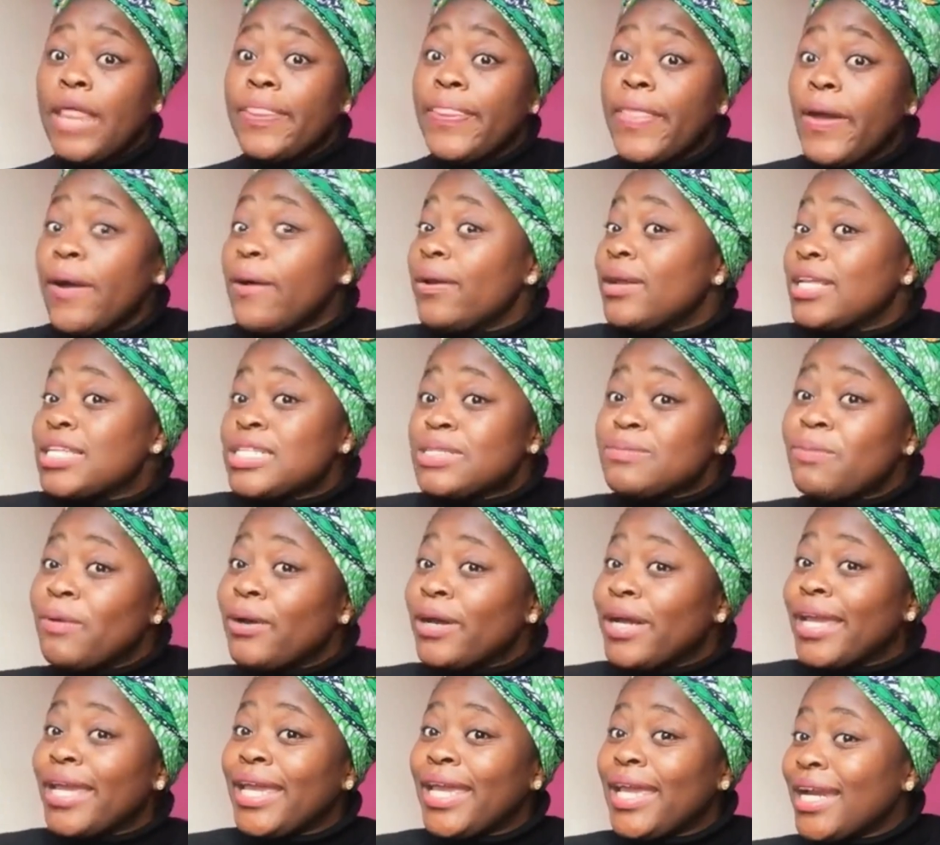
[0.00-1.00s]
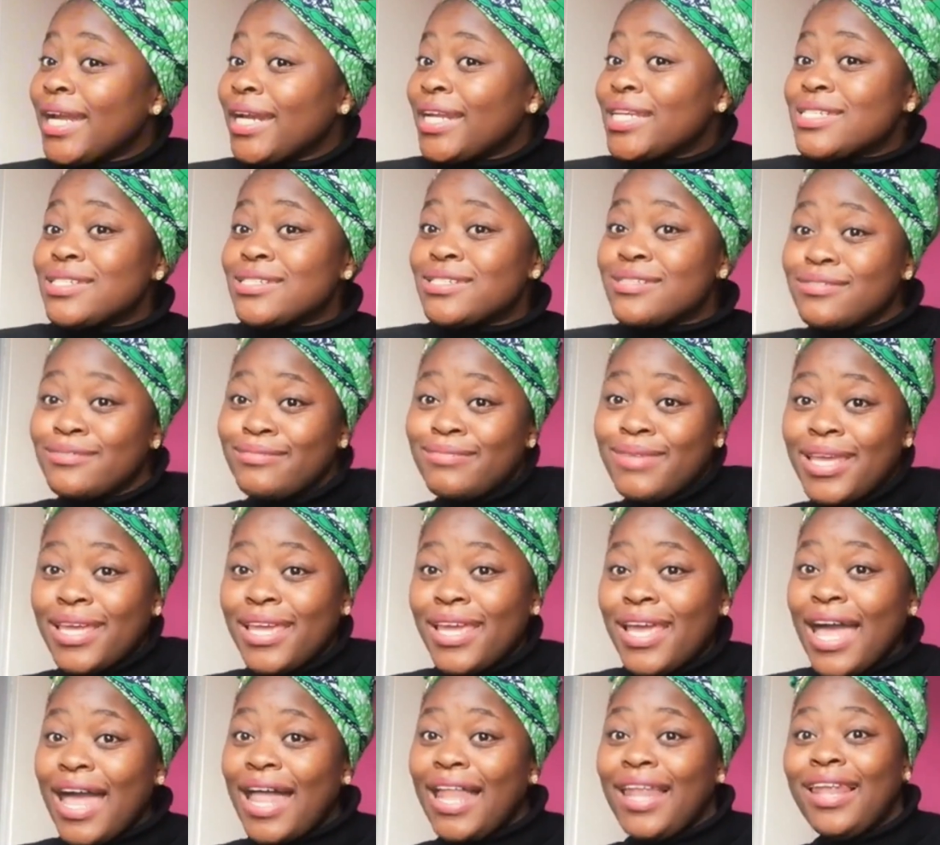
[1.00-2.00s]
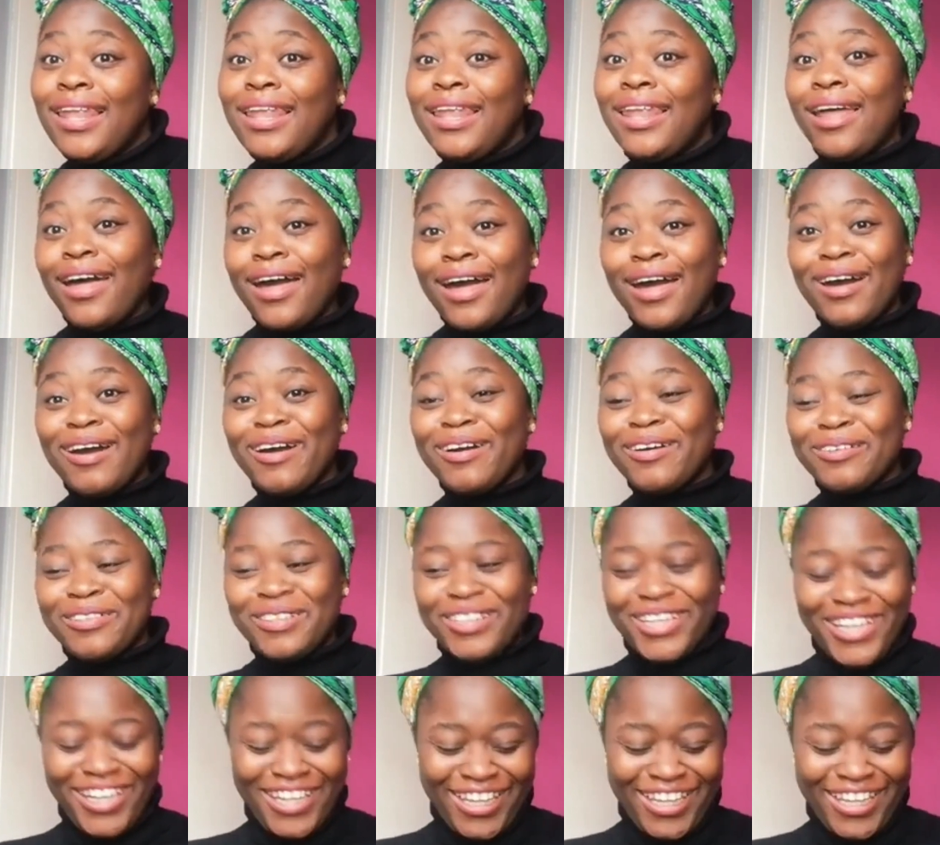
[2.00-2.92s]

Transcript: they only spoke English to me. Hello.